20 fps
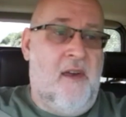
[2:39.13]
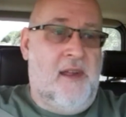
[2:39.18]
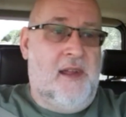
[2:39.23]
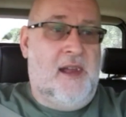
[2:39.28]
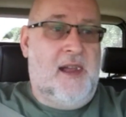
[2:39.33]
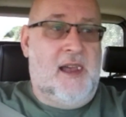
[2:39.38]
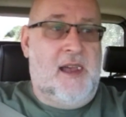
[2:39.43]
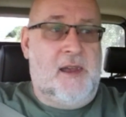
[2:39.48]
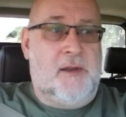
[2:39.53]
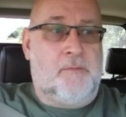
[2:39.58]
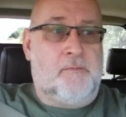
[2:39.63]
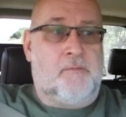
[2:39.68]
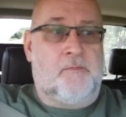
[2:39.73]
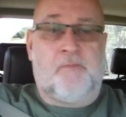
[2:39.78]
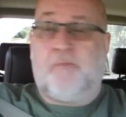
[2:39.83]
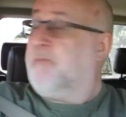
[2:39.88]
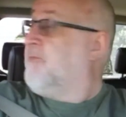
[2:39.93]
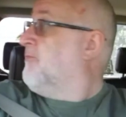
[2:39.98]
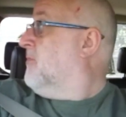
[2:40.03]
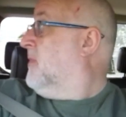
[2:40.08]
Um,
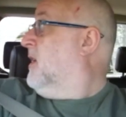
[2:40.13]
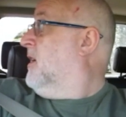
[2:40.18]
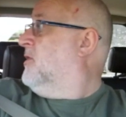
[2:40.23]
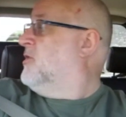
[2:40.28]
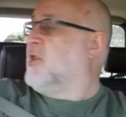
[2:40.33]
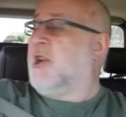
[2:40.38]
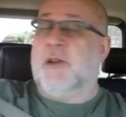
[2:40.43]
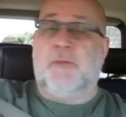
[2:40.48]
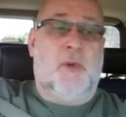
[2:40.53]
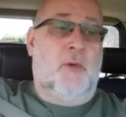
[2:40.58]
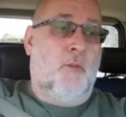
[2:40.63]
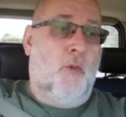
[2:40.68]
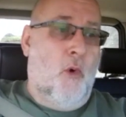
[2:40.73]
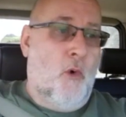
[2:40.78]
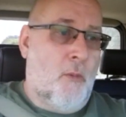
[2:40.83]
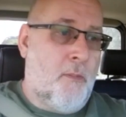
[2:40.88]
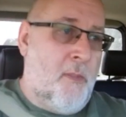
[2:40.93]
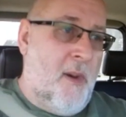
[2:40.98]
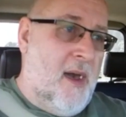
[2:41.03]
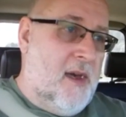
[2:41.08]
gentleman
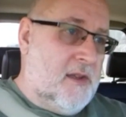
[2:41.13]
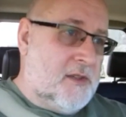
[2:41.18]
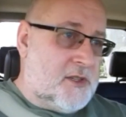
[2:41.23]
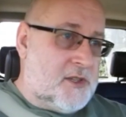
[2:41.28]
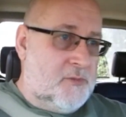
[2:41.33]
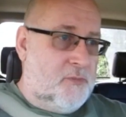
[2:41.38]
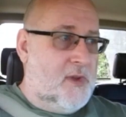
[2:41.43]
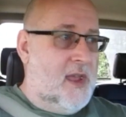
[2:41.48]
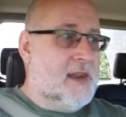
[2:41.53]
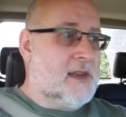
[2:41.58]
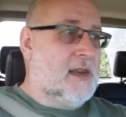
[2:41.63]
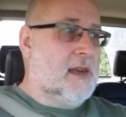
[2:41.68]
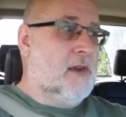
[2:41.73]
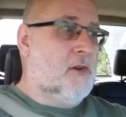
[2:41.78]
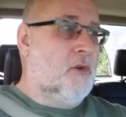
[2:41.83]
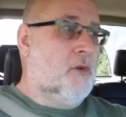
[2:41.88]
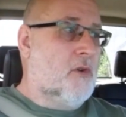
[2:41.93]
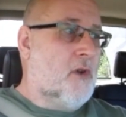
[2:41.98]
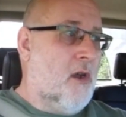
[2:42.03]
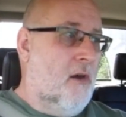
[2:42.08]
walked past and we had a
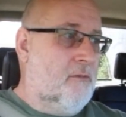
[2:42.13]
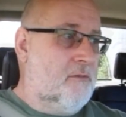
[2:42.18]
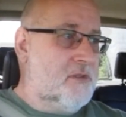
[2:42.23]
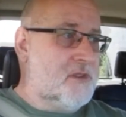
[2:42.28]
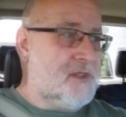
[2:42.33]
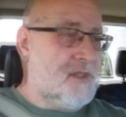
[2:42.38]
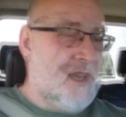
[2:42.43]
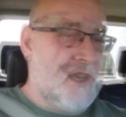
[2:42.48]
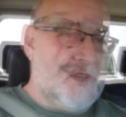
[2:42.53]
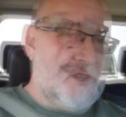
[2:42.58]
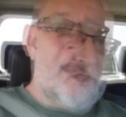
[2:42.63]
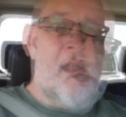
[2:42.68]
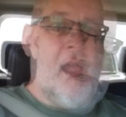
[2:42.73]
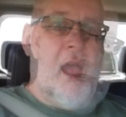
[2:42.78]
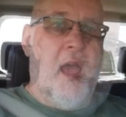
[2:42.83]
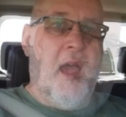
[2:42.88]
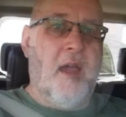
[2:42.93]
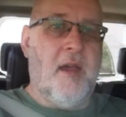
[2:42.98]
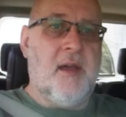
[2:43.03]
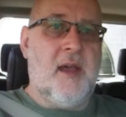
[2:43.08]
little
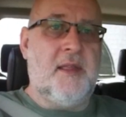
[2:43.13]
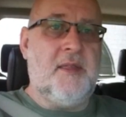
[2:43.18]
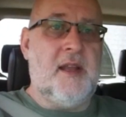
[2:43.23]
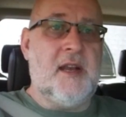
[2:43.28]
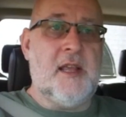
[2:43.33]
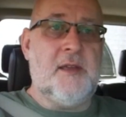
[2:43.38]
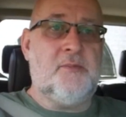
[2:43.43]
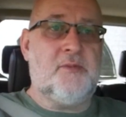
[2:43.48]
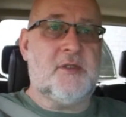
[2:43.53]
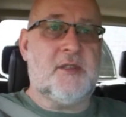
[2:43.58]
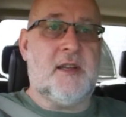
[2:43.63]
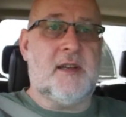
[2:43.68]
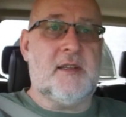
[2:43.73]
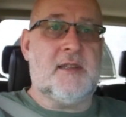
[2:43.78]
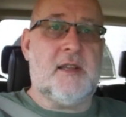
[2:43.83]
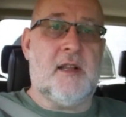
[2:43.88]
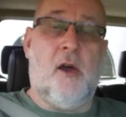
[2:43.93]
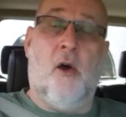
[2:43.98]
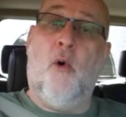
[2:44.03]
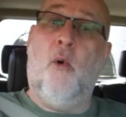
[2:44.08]
conversation uh, and then he presided
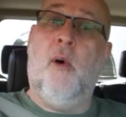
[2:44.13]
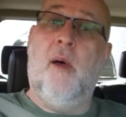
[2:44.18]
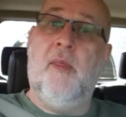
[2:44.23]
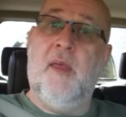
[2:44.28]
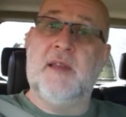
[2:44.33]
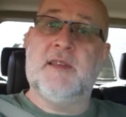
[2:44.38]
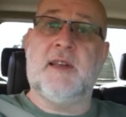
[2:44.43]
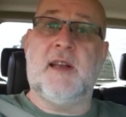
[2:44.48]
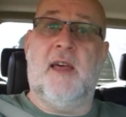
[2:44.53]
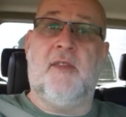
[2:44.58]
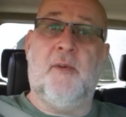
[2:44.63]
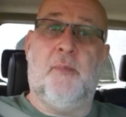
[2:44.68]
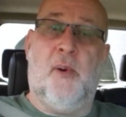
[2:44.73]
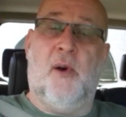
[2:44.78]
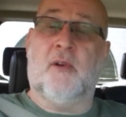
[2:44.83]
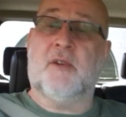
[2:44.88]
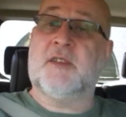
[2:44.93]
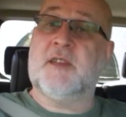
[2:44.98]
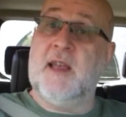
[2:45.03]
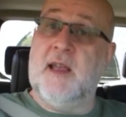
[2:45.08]
said, oh and there's another
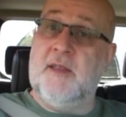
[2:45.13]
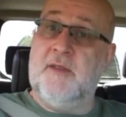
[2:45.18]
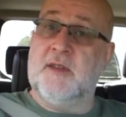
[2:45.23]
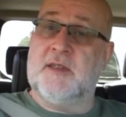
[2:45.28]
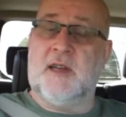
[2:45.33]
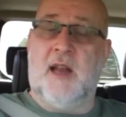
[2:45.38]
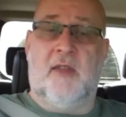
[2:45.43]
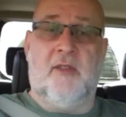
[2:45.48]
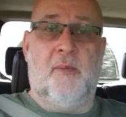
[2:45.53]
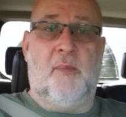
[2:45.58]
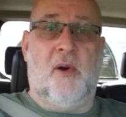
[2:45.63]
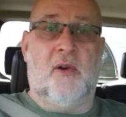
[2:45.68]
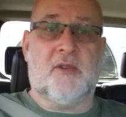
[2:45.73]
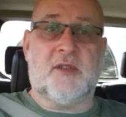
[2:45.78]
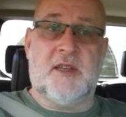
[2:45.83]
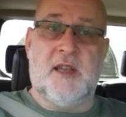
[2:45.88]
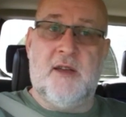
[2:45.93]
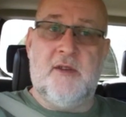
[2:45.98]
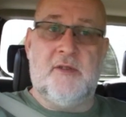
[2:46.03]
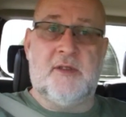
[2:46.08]
box here and there's another
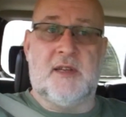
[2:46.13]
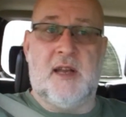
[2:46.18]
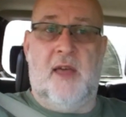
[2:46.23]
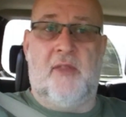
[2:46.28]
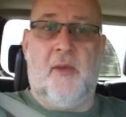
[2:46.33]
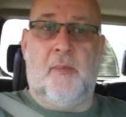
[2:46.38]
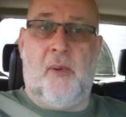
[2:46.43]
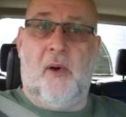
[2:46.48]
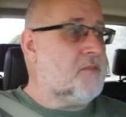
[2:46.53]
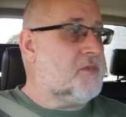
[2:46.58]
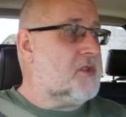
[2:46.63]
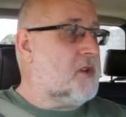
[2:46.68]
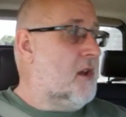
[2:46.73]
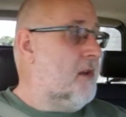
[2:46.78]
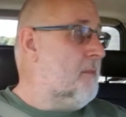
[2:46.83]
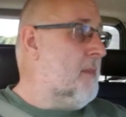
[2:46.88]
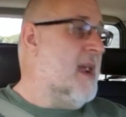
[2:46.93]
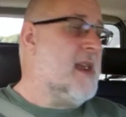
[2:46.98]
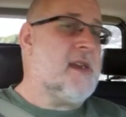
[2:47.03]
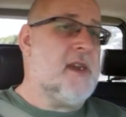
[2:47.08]
box here and there's another box so
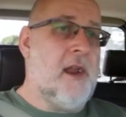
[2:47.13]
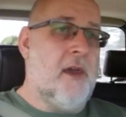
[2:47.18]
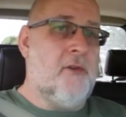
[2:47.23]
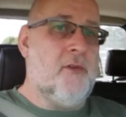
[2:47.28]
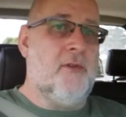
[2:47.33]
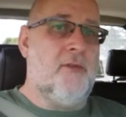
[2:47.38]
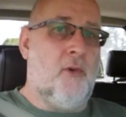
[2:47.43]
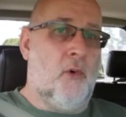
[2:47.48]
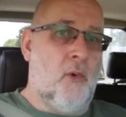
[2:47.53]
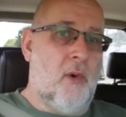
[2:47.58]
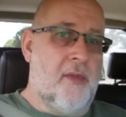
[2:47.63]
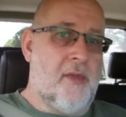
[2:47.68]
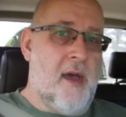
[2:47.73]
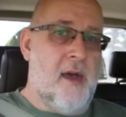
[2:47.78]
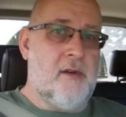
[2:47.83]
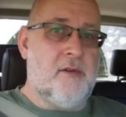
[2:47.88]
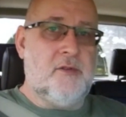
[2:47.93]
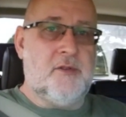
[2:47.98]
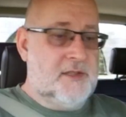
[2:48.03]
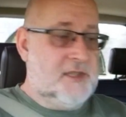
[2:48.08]
I've made a note of all of
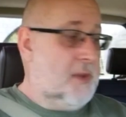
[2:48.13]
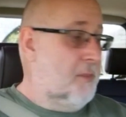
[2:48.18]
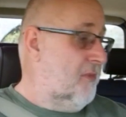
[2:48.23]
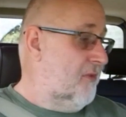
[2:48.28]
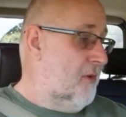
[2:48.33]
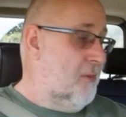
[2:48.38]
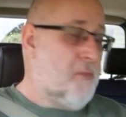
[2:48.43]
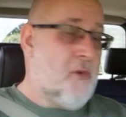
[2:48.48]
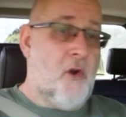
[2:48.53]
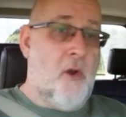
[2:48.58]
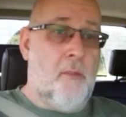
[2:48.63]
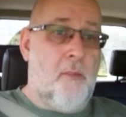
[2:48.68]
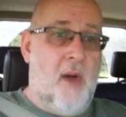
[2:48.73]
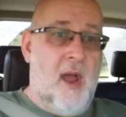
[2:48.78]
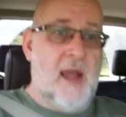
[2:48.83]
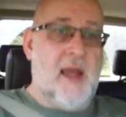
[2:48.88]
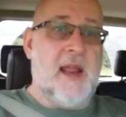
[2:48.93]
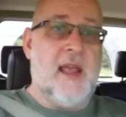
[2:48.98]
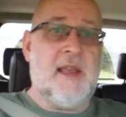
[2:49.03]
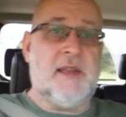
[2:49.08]
those some of them are on
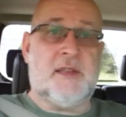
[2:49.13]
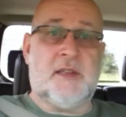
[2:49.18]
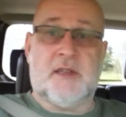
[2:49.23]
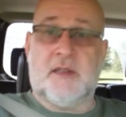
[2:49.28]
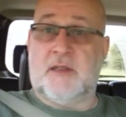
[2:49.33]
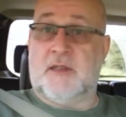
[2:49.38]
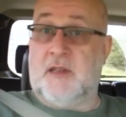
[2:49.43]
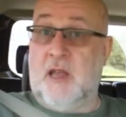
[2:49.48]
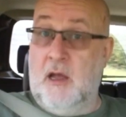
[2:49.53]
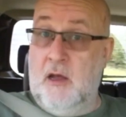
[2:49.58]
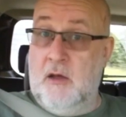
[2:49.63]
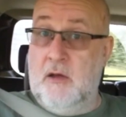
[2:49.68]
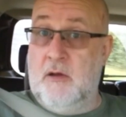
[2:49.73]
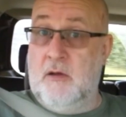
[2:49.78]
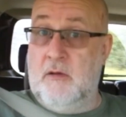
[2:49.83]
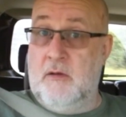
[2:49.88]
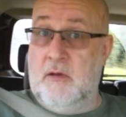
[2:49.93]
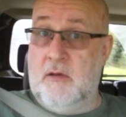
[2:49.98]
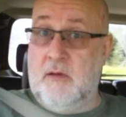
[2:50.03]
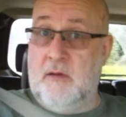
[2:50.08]
my list
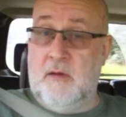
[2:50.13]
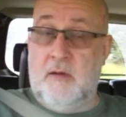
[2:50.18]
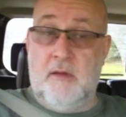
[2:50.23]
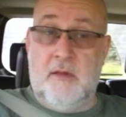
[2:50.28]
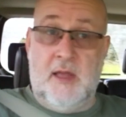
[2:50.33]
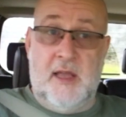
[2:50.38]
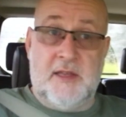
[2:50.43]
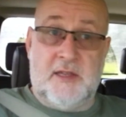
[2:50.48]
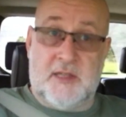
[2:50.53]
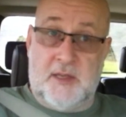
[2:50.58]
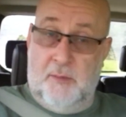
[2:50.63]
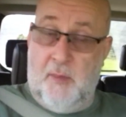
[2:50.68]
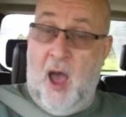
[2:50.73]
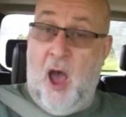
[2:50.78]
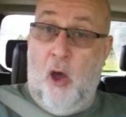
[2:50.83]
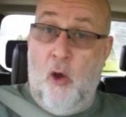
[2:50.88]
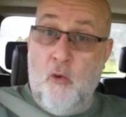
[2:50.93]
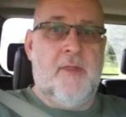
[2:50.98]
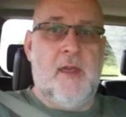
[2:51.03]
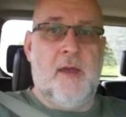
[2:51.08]
so there's some
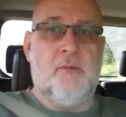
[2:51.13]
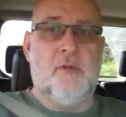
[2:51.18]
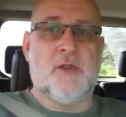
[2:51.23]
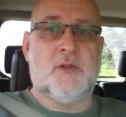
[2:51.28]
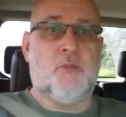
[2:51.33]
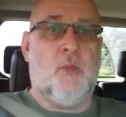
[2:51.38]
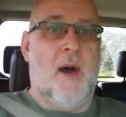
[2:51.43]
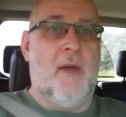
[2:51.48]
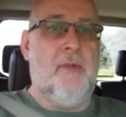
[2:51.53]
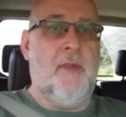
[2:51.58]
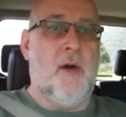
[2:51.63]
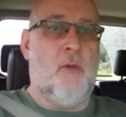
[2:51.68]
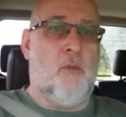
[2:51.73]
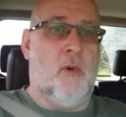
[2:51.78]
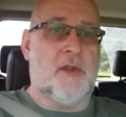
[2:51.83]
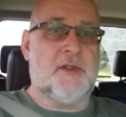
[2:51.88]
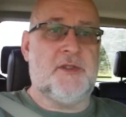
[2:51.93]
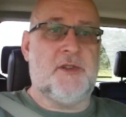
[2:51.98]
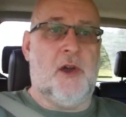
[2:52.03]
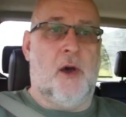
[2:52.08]
hope there was one that
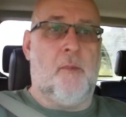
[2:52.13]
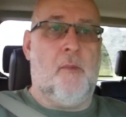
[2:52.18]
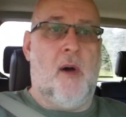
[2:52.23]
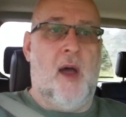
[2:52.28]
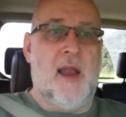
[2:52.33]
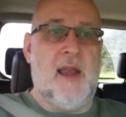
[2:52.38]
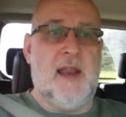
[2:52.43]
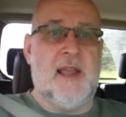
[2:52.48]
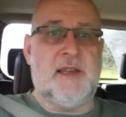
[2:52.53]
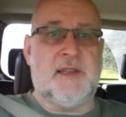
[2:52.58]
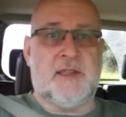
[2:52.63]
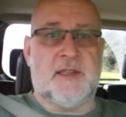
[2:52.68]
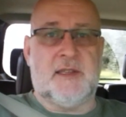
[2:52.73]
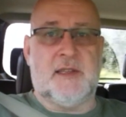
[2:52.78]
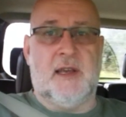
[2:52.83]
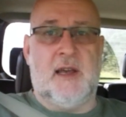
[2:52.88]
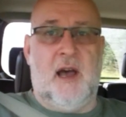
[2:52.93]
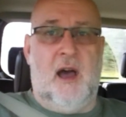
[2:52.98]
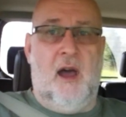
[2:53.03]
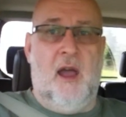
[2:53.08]
wasn't on my list
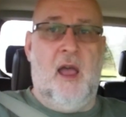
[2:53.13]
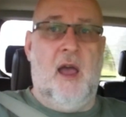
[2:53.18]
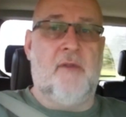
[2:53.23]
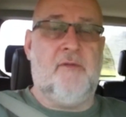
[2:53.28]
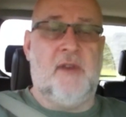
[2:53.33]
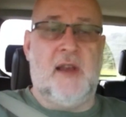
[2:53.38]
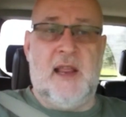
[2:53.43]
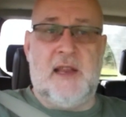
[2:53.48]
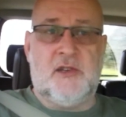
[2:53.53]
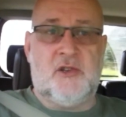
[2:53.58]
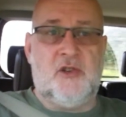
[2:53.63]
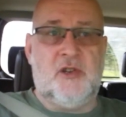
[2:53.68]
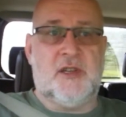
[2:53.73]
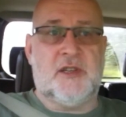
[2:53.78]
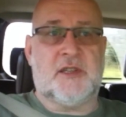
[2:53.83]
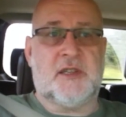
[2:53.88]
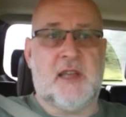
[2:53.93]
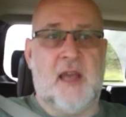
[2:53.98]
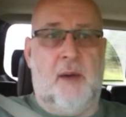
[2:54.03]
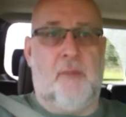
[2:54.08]
that I, have literally
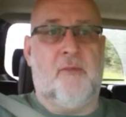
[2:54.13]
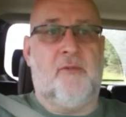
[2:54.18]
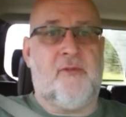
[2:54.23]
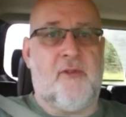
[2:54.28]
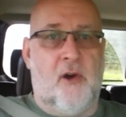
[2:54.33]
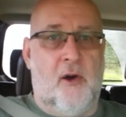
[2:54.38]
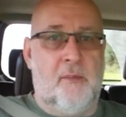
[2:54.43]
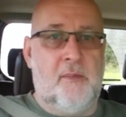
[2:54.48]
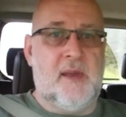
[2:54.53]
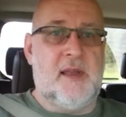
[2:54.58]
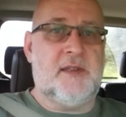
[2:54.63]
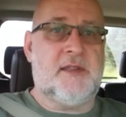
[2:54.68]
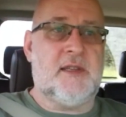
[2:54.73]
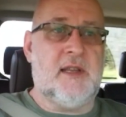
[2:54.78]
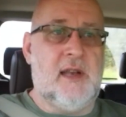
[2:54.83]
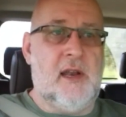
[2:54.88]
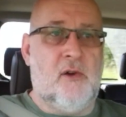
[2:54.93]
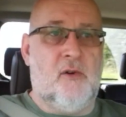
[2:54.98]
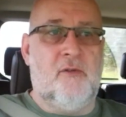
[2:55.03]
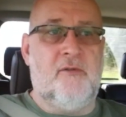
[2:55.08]
just come from it's
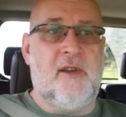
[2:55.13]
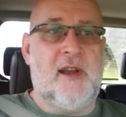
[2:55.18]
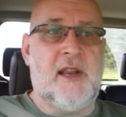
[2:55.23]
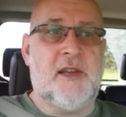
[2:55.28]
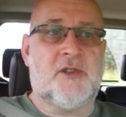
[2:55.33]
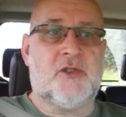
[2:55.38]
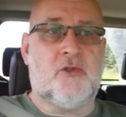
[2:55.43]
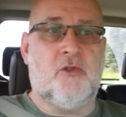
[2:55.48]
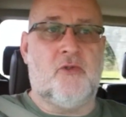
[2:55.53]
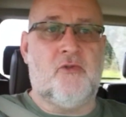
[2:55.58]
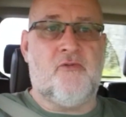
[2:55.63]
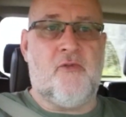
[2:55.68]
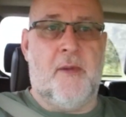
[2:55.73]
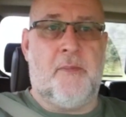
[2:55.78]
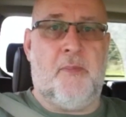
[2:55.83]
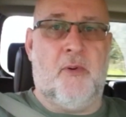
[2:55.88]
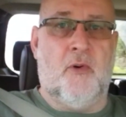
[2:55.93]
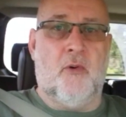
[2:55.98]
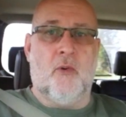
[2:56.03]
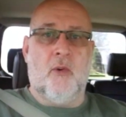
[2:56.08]
a little village called
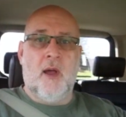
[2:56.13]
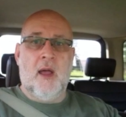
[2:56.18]
Ripple